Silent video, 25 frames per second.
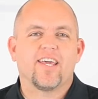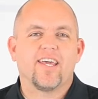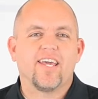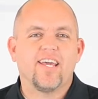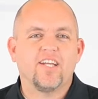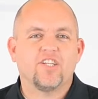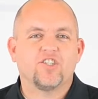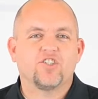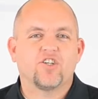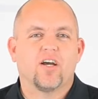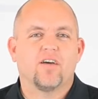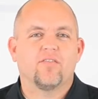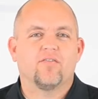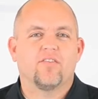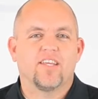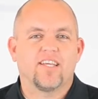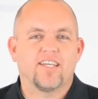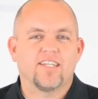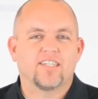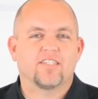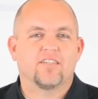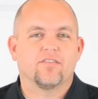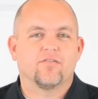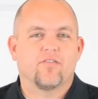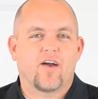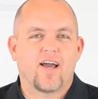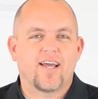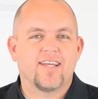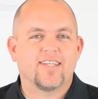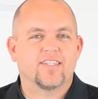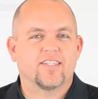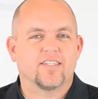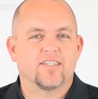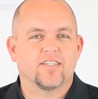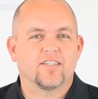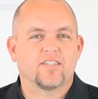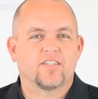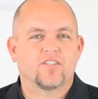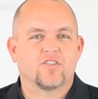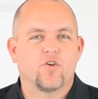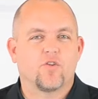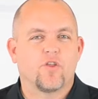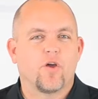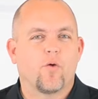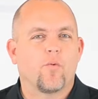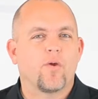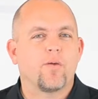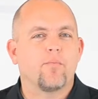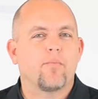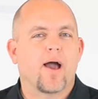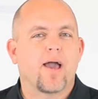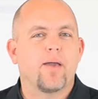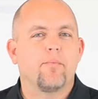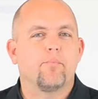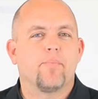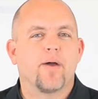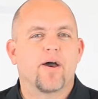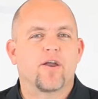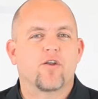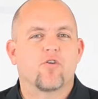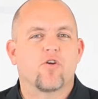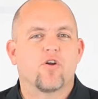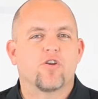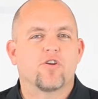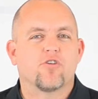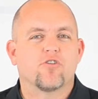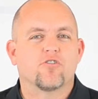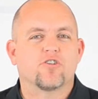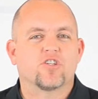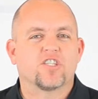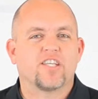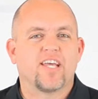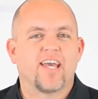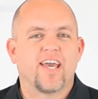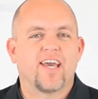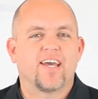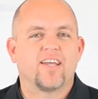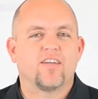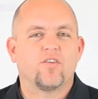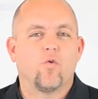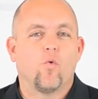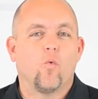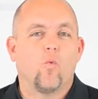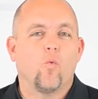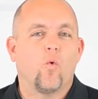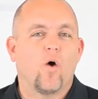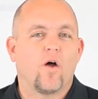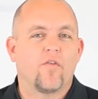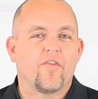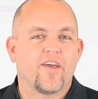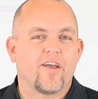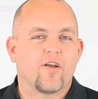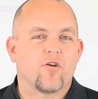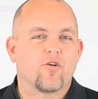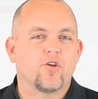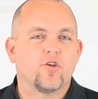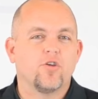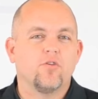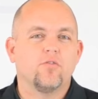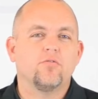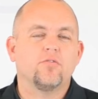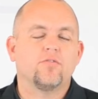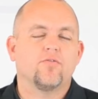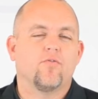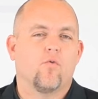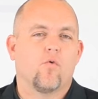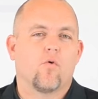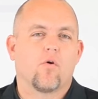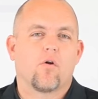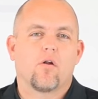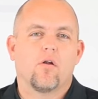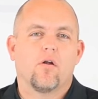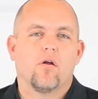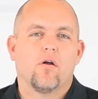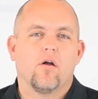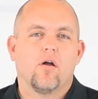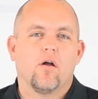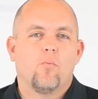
each of these devices so that we might better understand what they are used for.